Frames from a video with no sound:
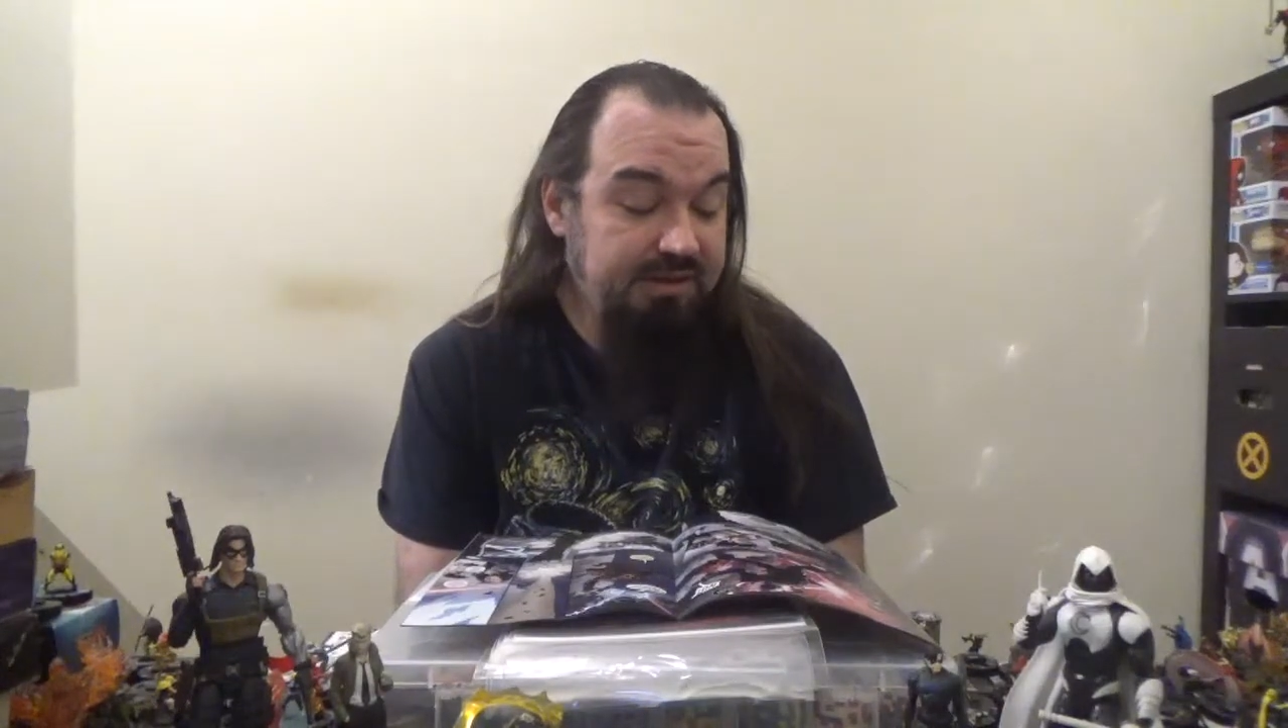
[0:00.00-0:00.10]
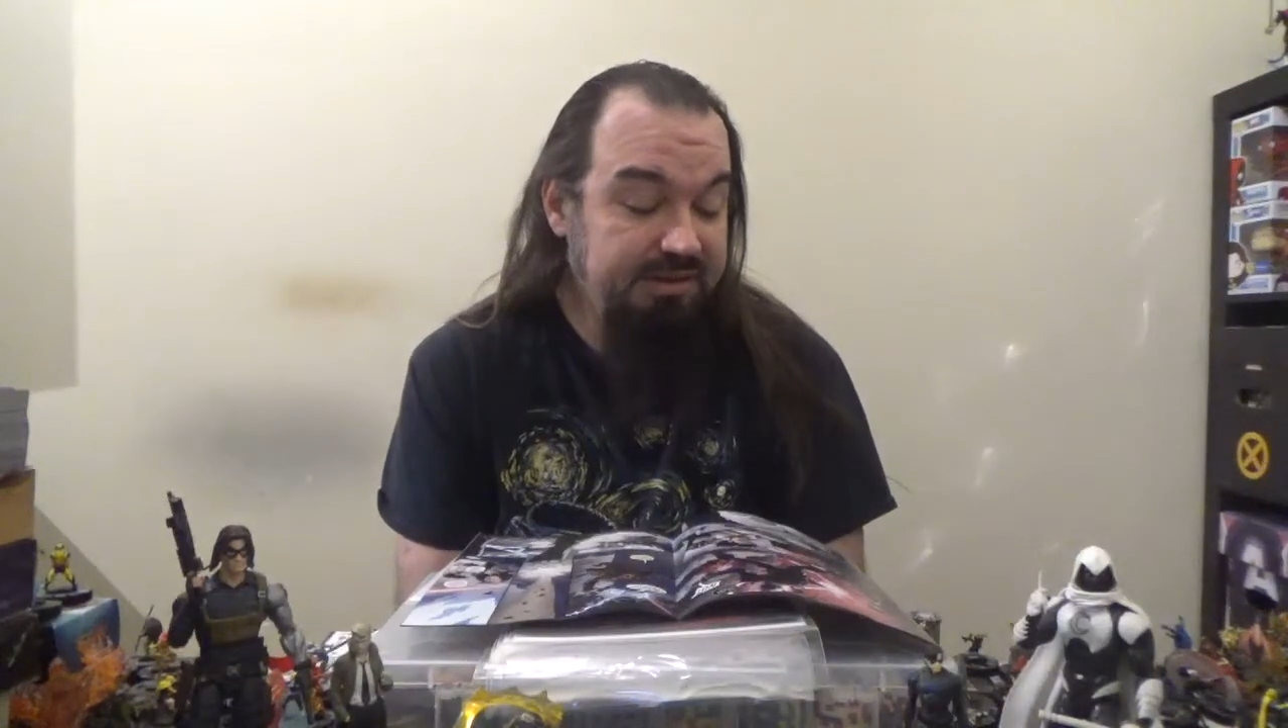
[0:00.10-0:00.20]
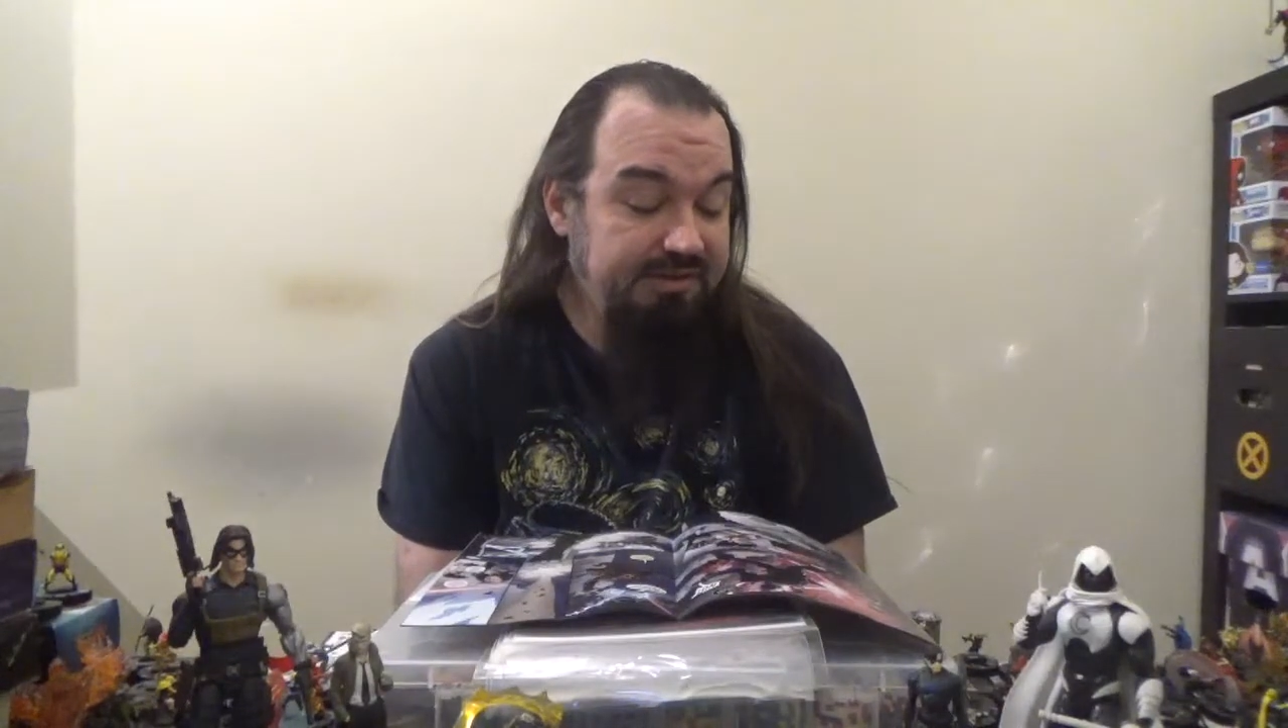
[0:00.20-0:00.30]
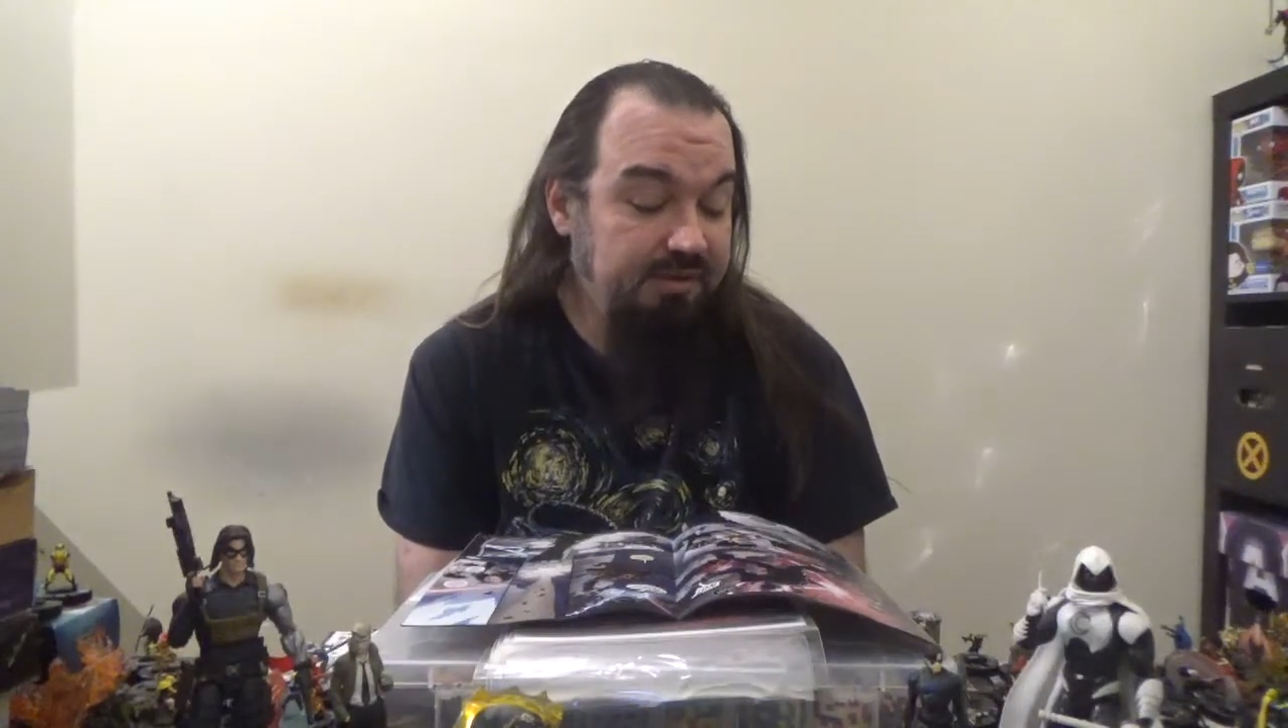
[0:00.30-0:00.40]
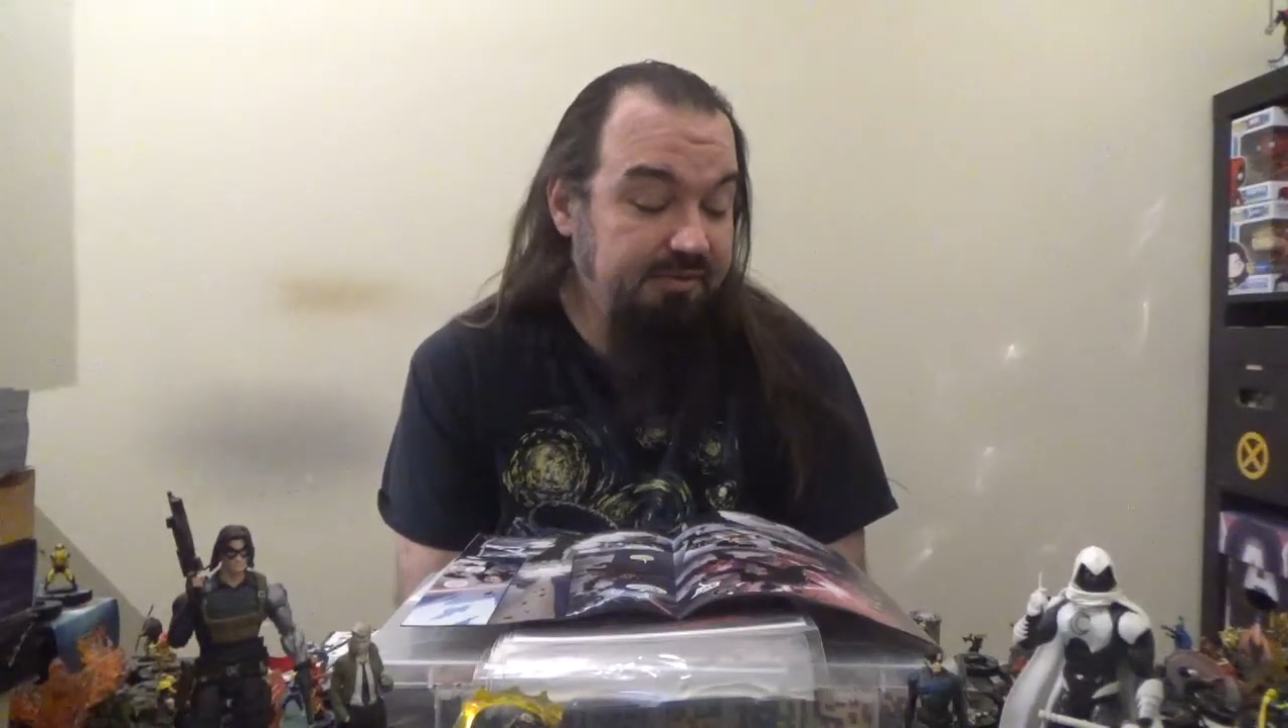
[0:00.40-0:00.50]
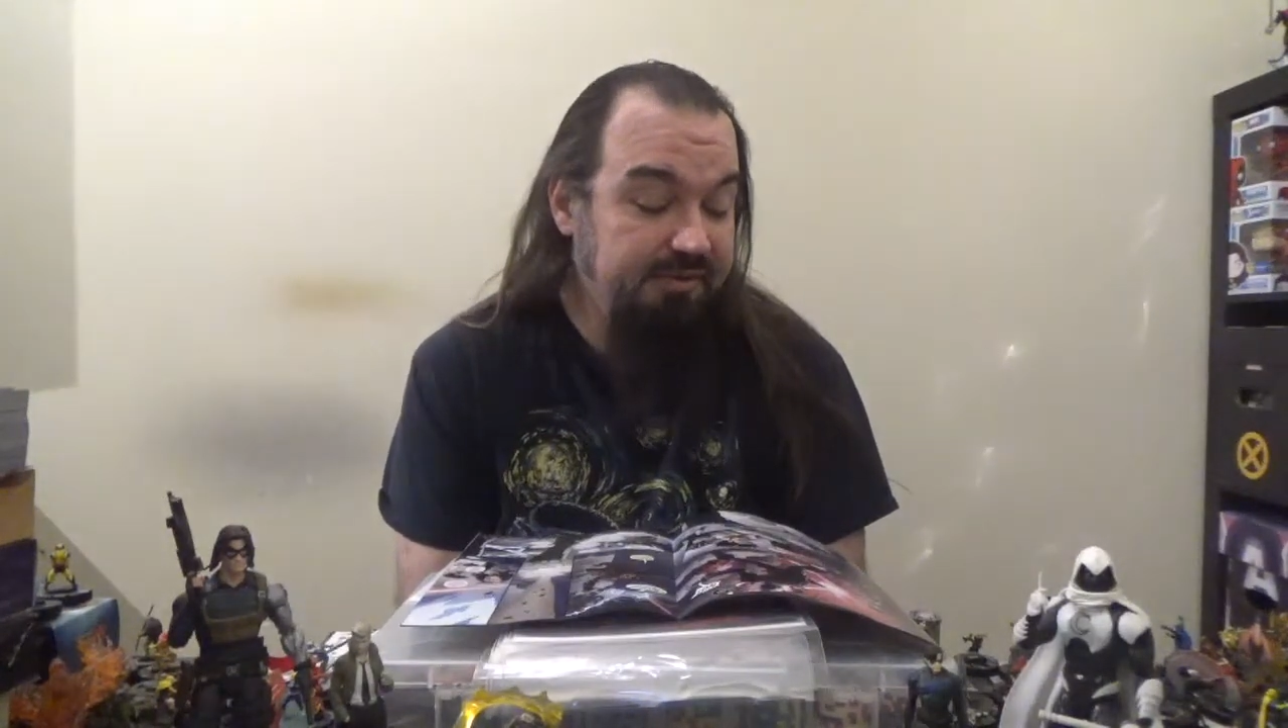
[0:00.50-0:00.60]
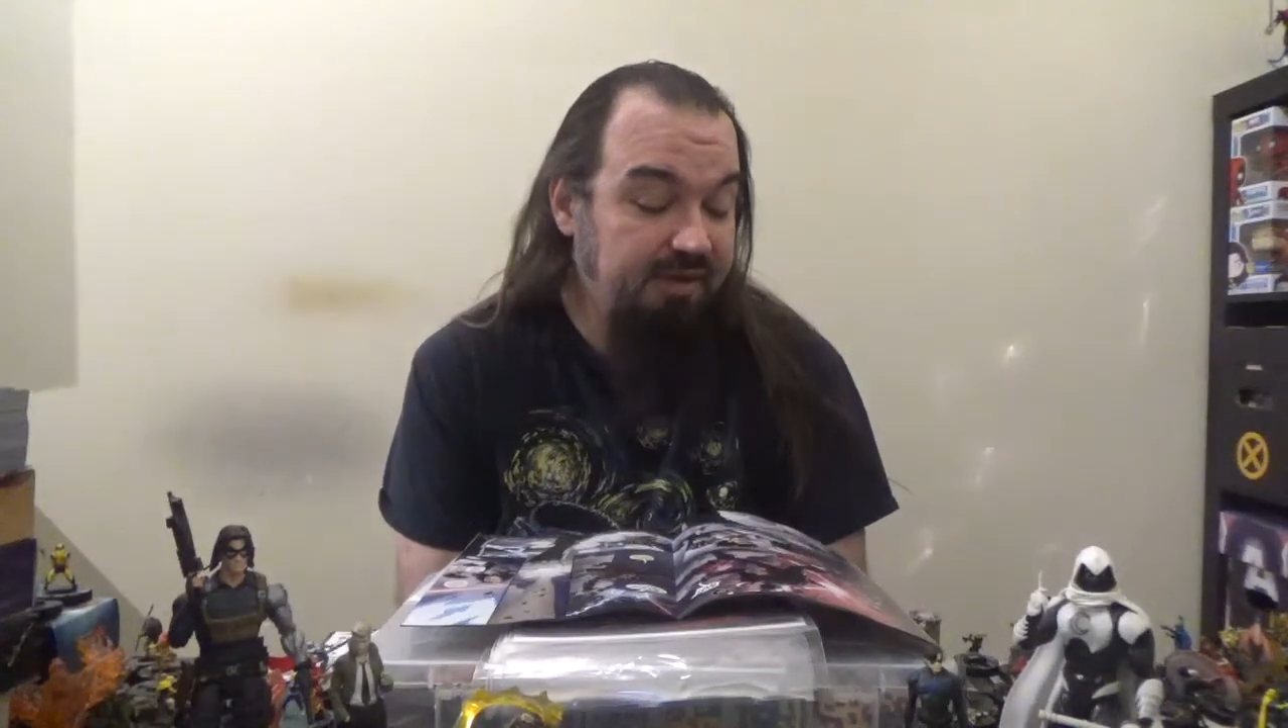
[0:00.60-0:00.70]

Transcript: Callisto is